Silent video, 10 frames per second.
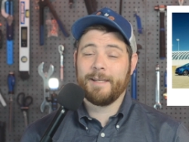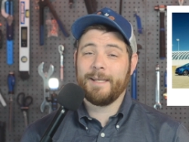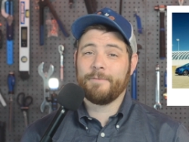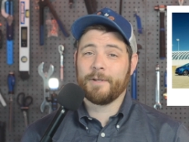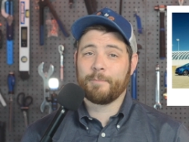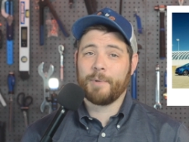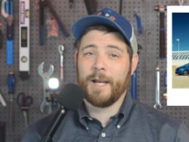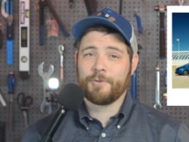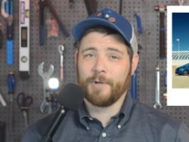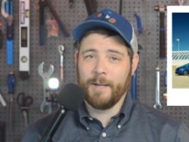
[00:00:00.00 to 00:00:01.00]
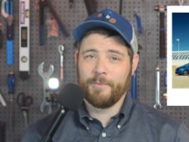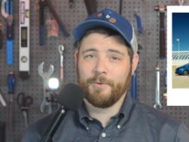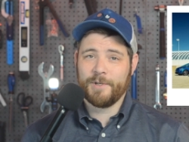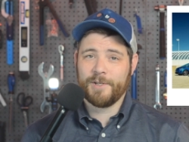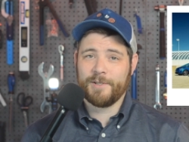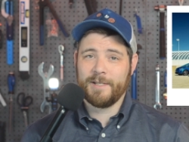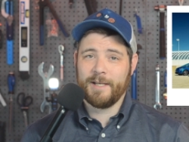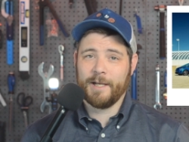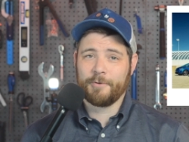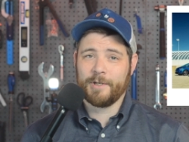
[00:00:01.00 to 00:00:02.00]
even BrightDrop, which is the
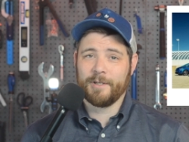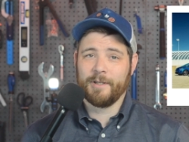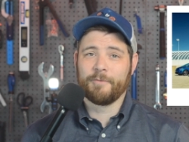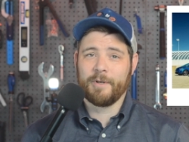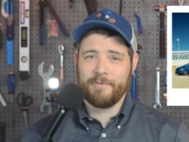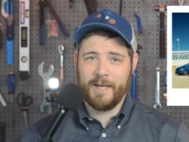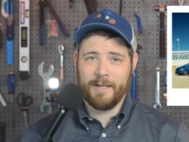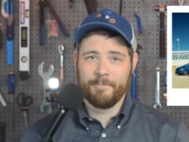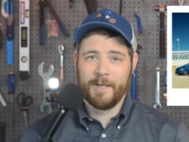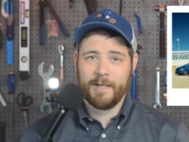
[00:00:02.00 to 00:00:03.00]
electric delivery van.